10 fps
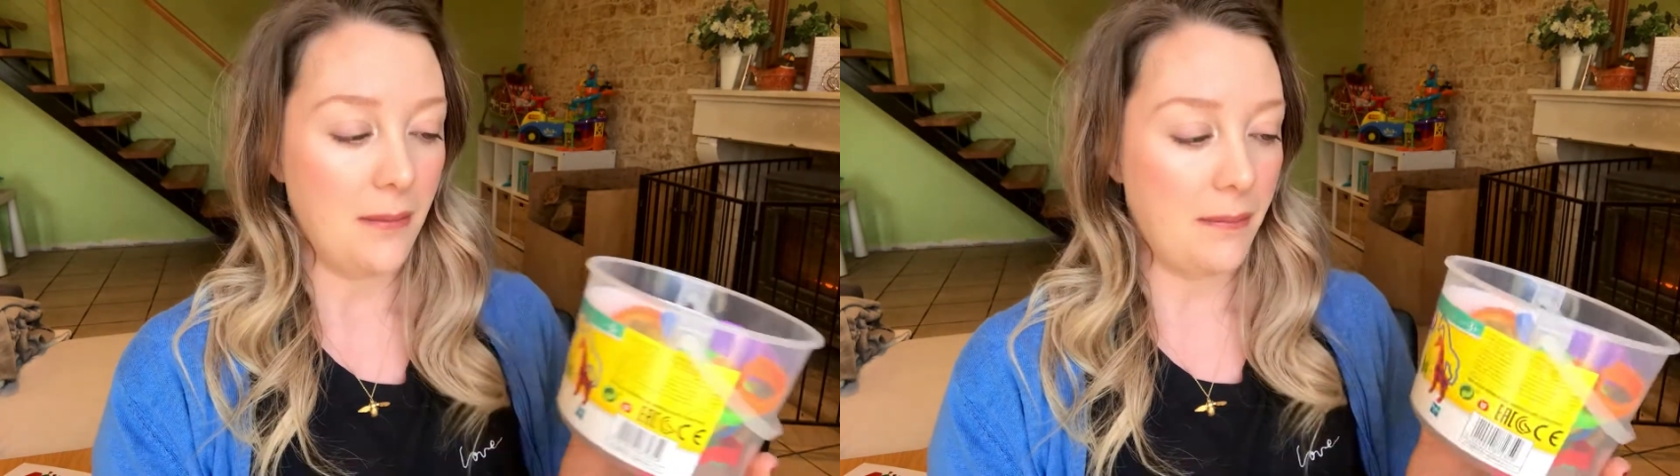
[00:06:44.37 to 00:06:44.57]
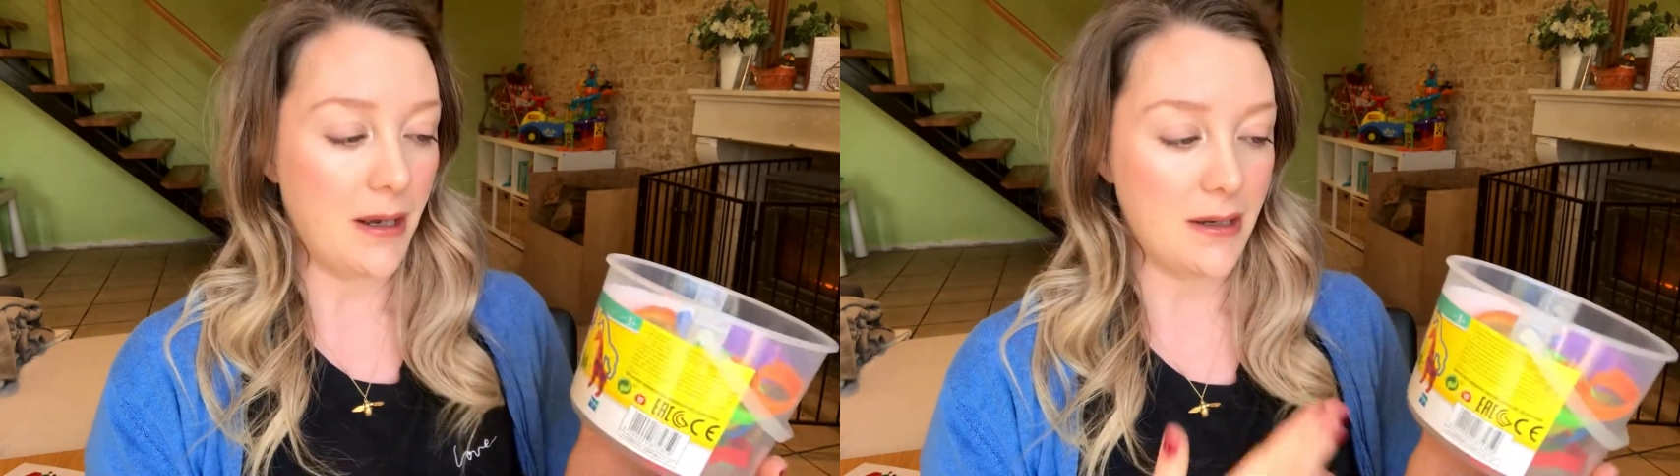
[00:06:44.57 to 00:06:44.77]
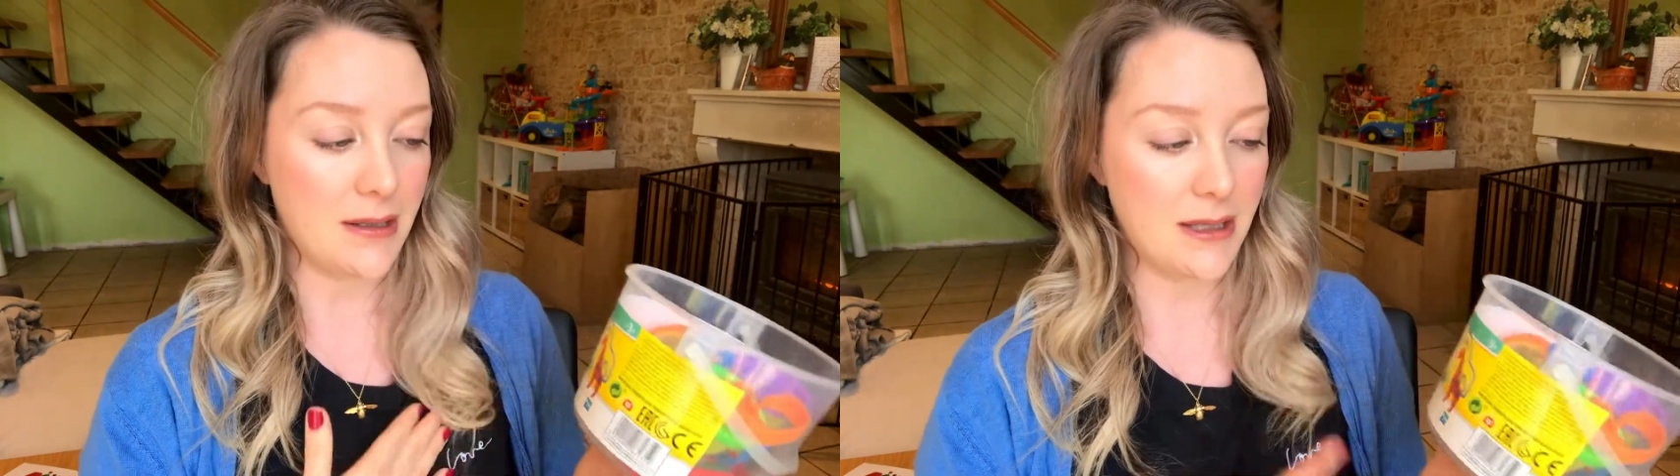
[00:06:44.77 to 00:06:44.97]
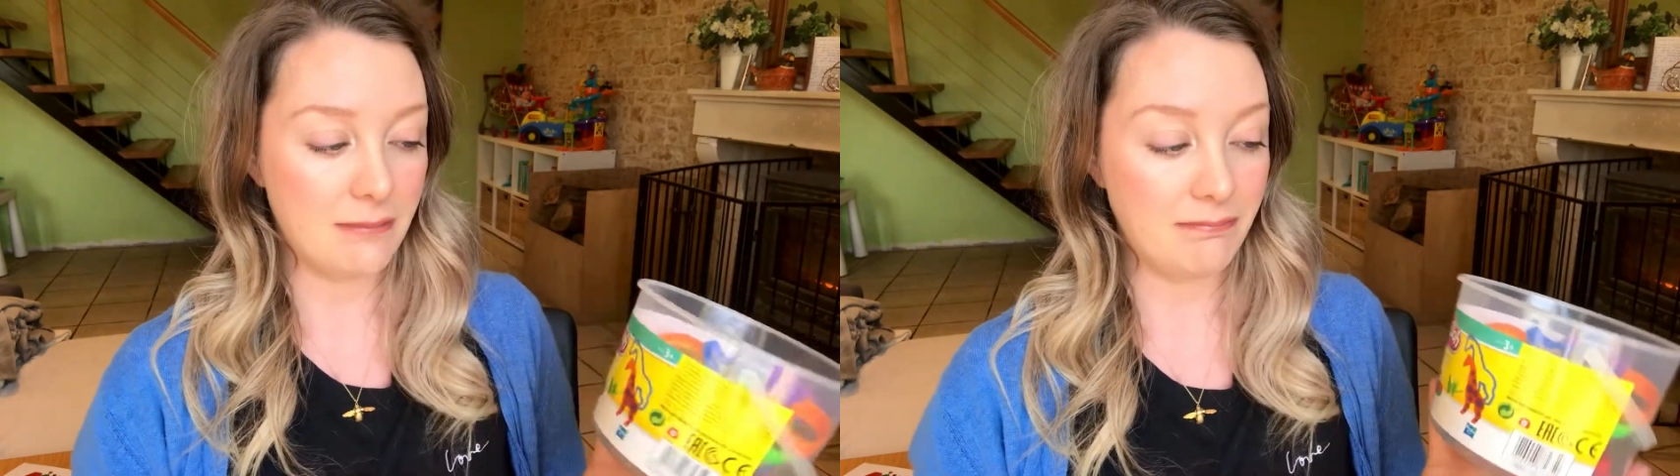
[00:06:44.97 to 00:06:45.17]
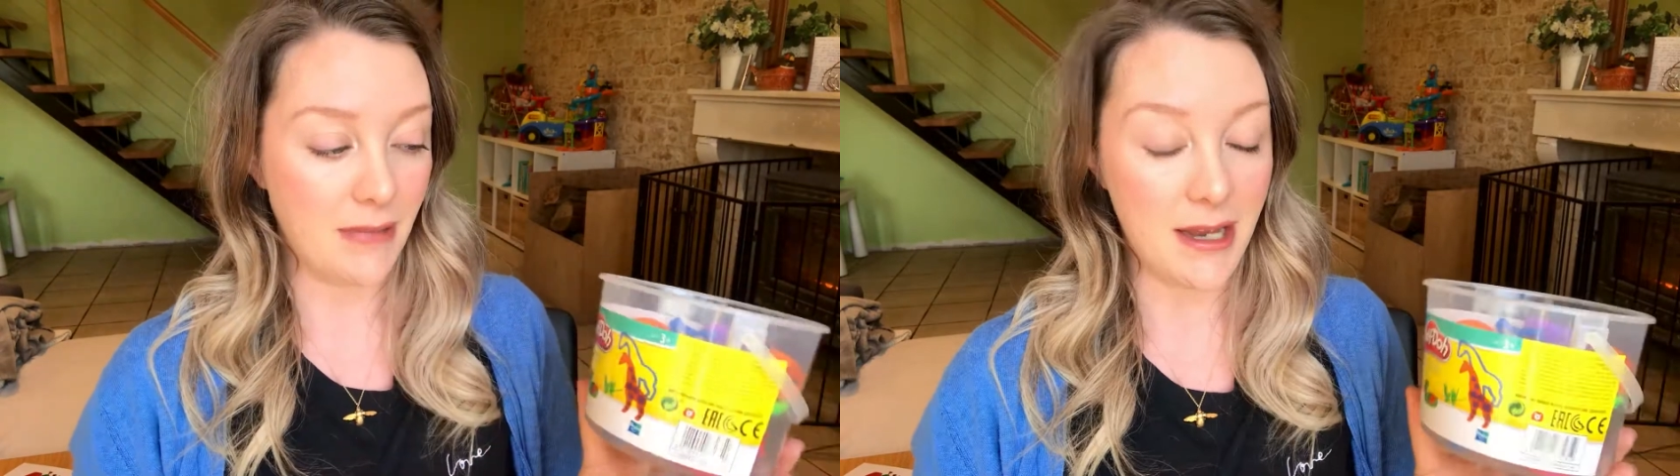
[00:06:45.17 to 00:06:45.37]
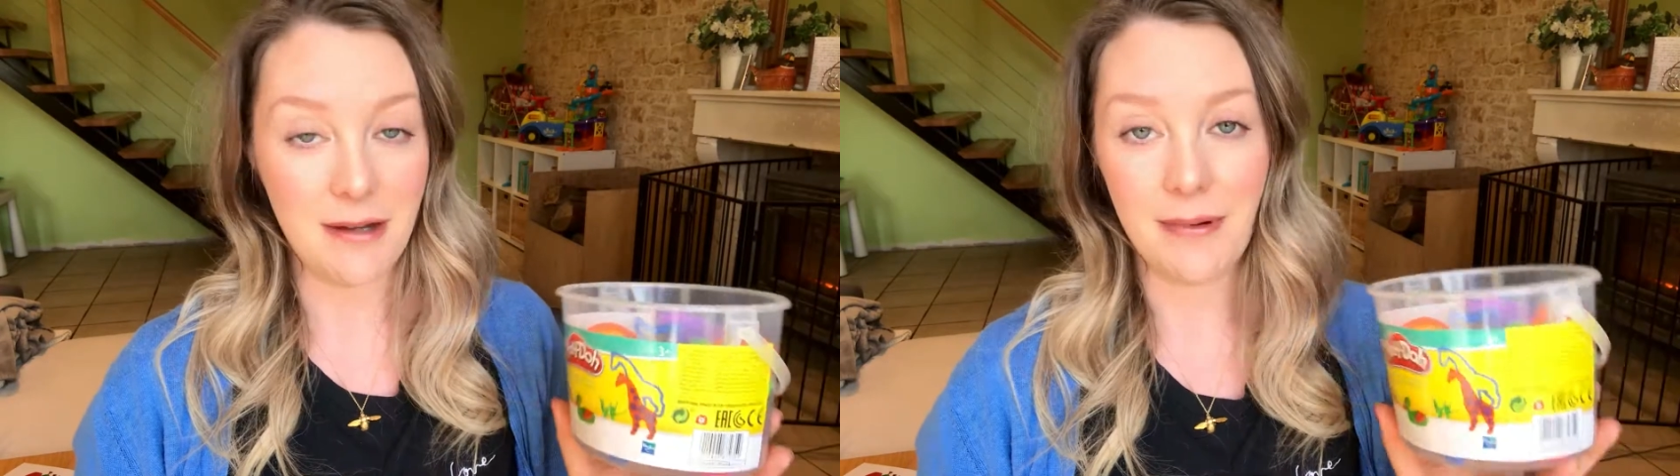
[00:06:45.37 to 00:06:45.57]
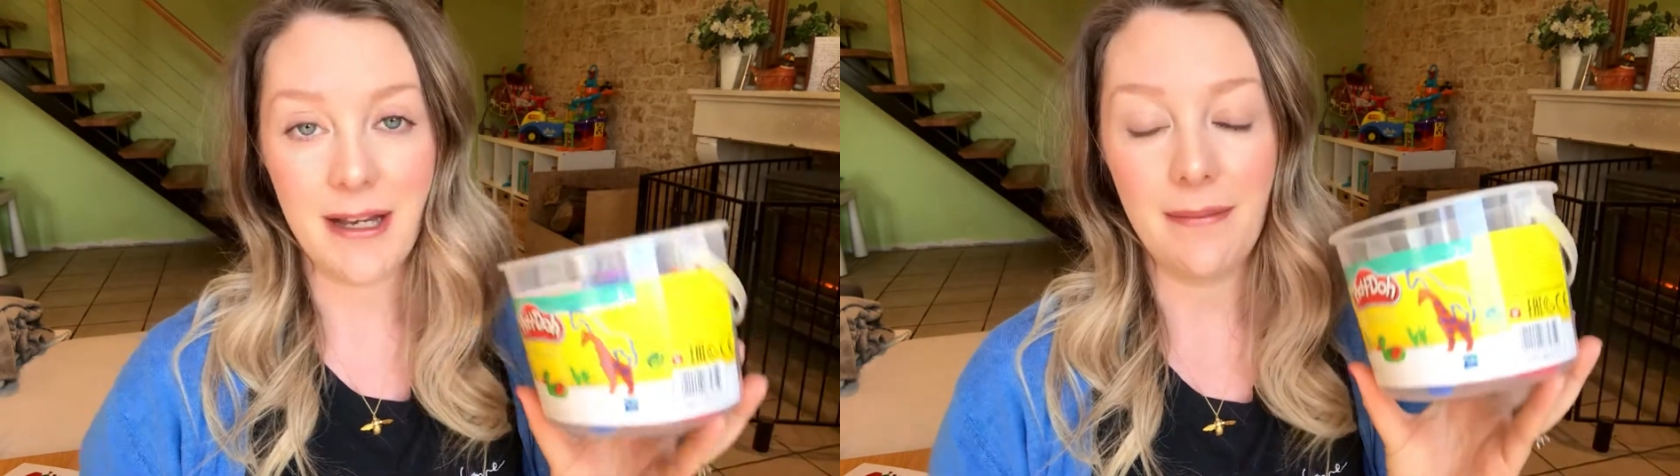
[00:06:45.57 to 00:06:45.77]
but anyway,